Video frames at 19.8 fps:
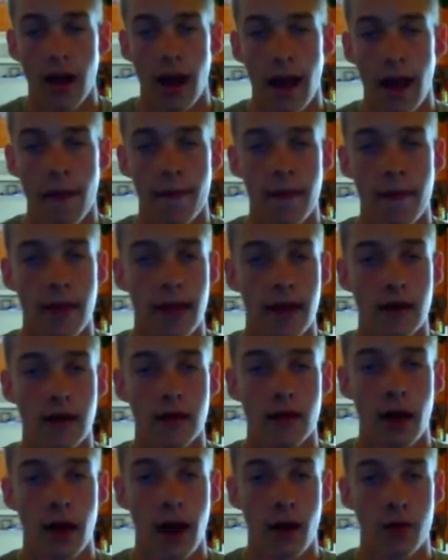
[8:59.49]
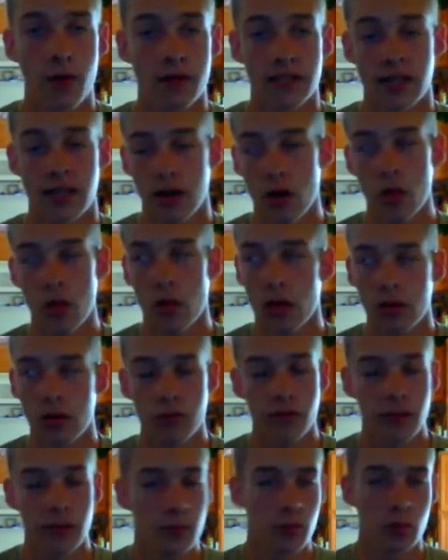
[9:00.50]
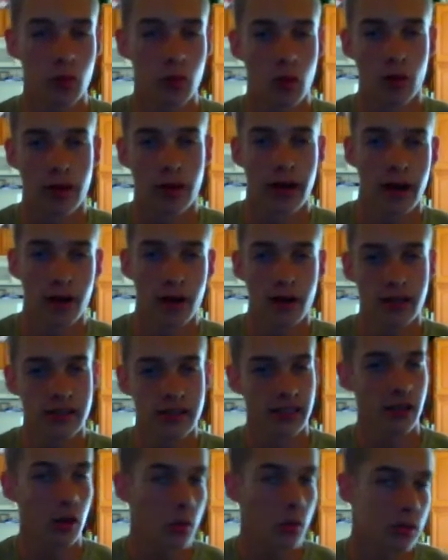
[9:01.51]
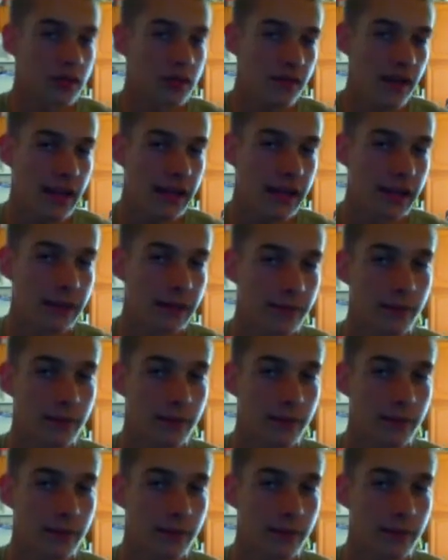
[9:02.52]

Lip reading: And then I was like, oh, well, people won't care because they know it's fake.